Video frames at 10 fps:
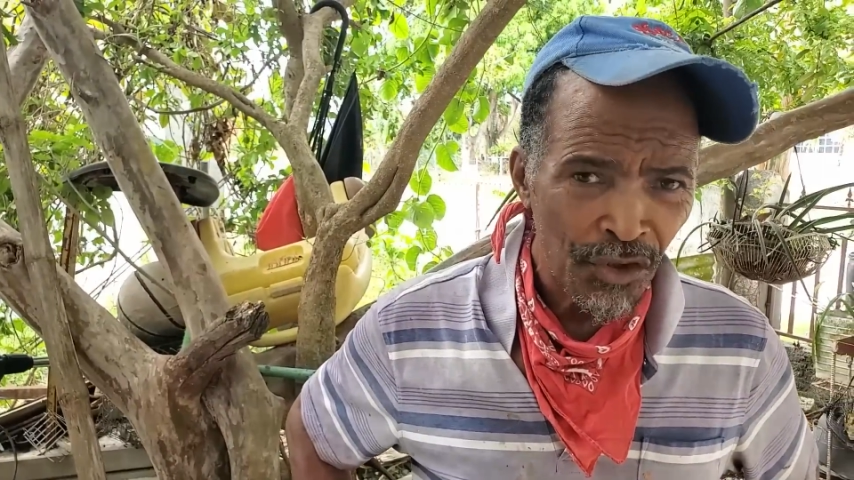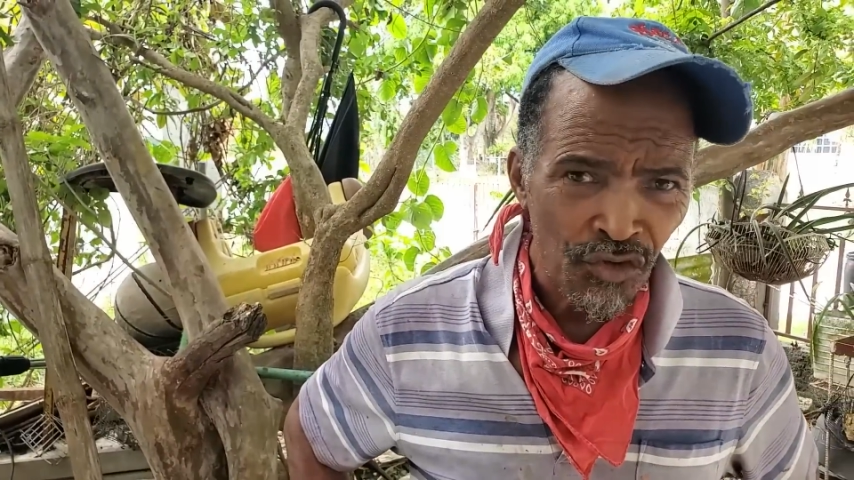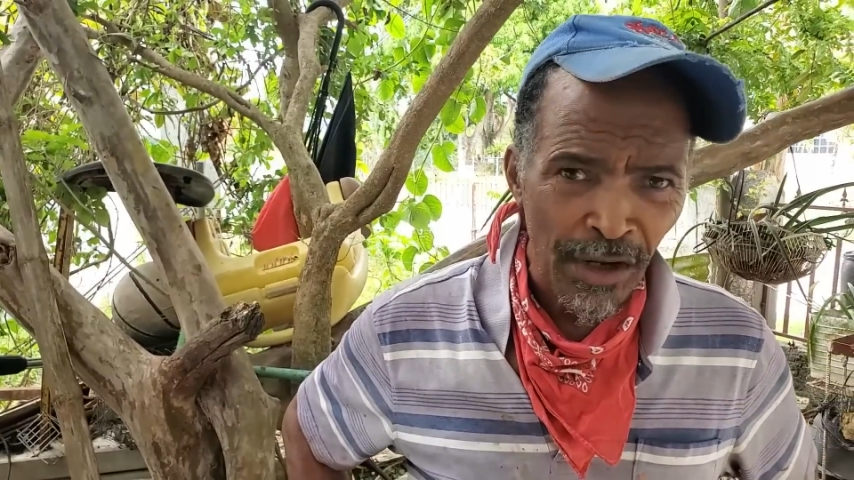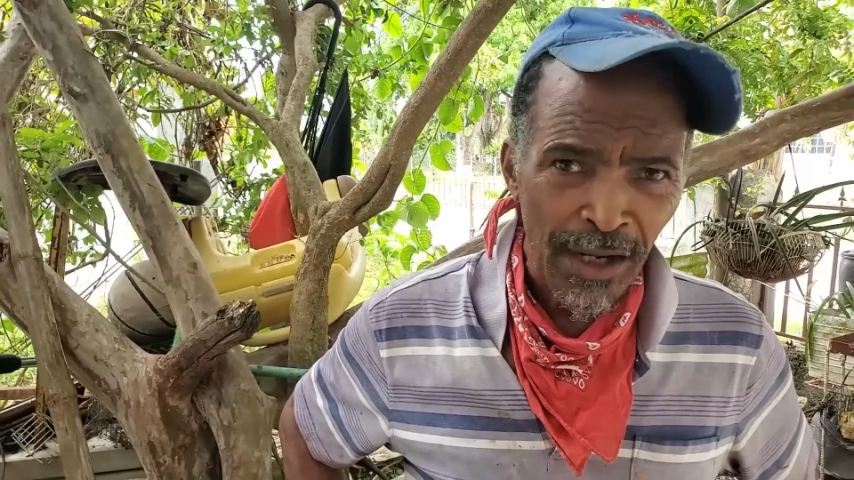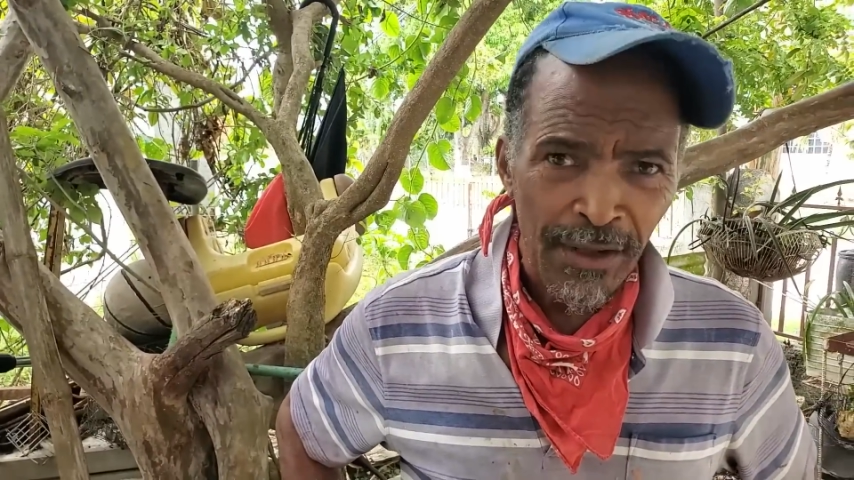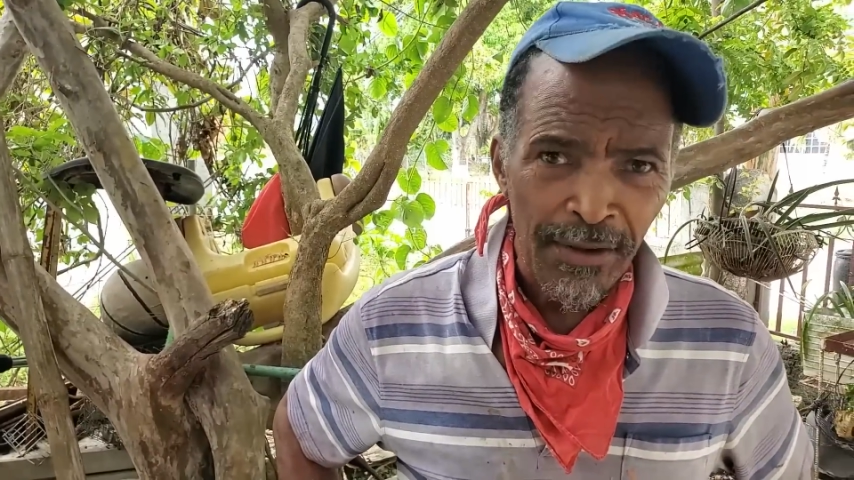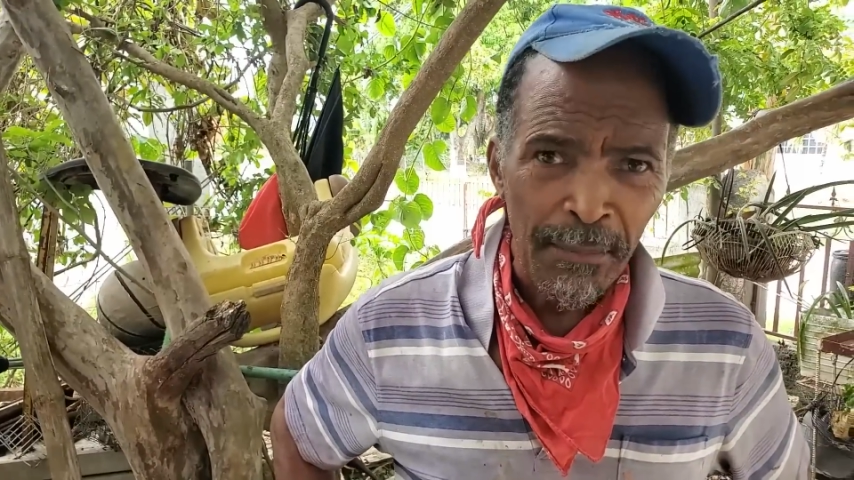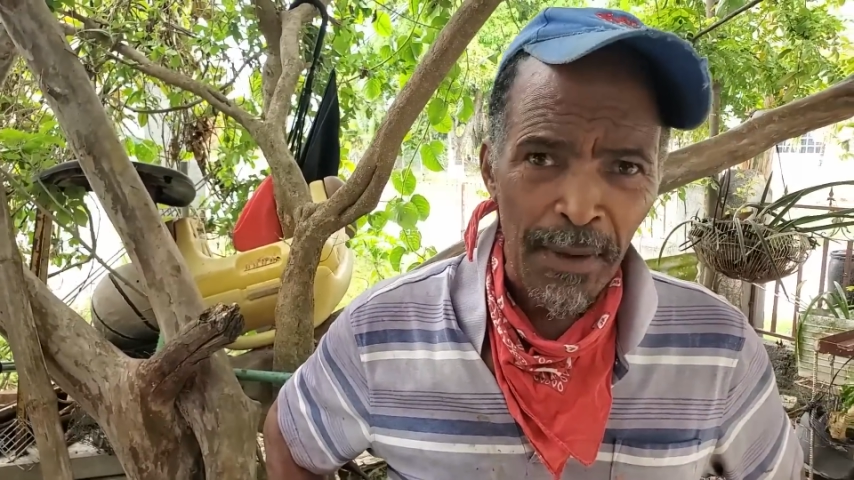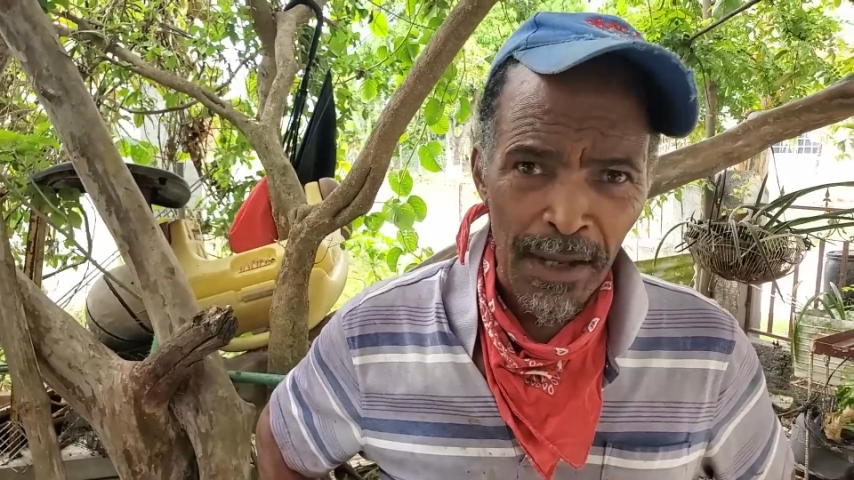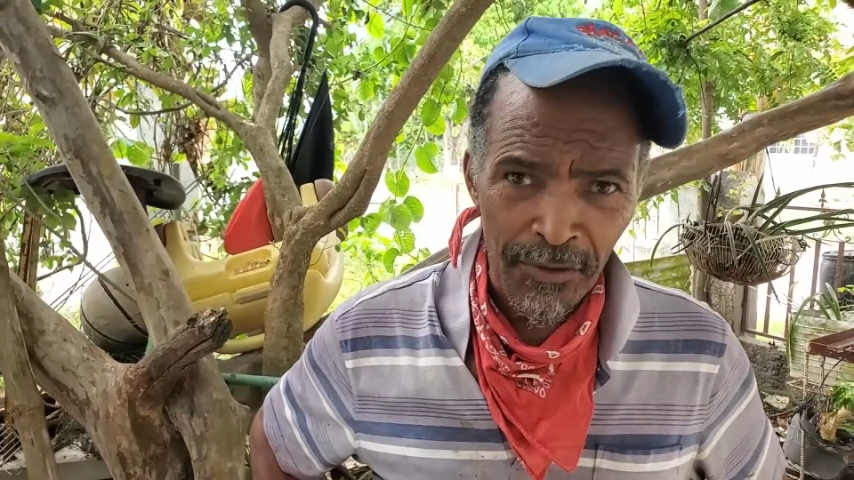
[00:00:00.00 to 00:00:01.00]
drink is
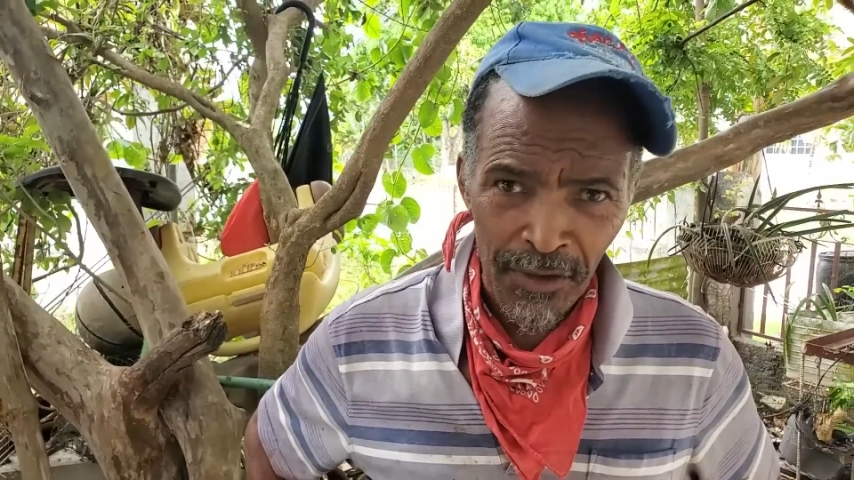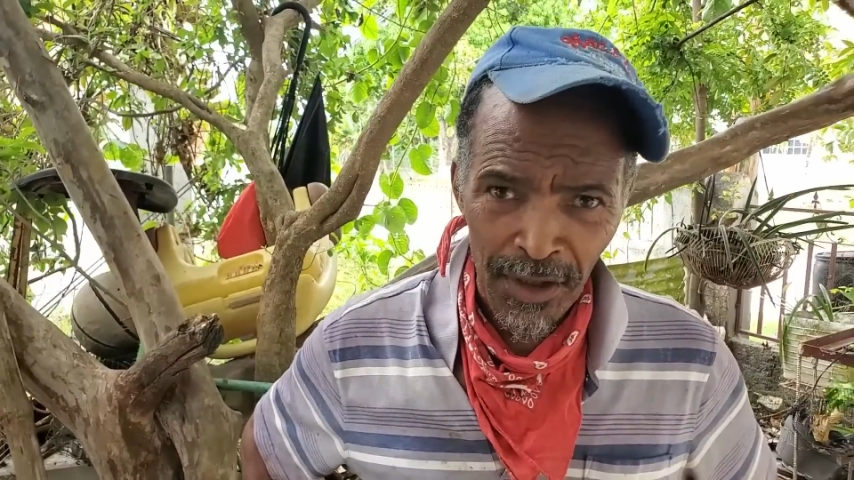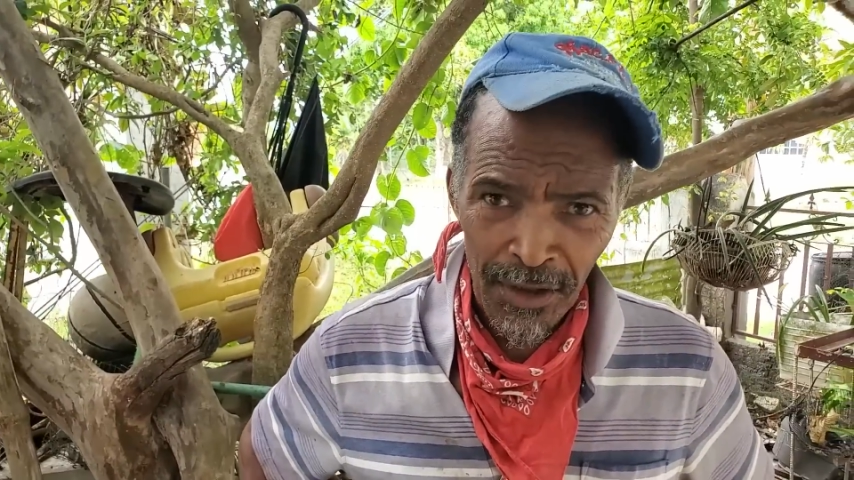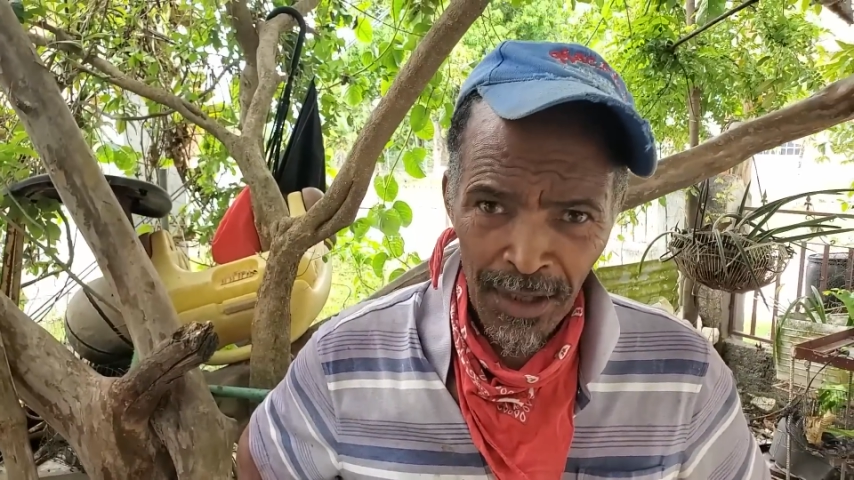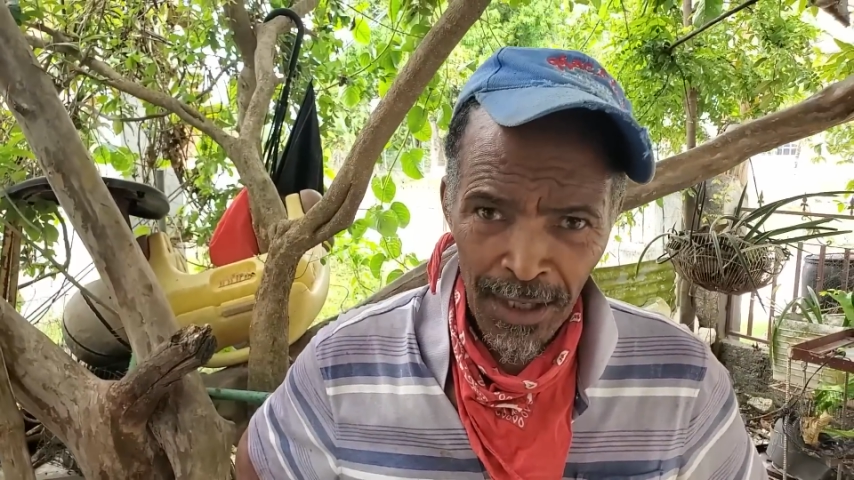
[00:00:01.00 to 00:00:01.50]
amazing.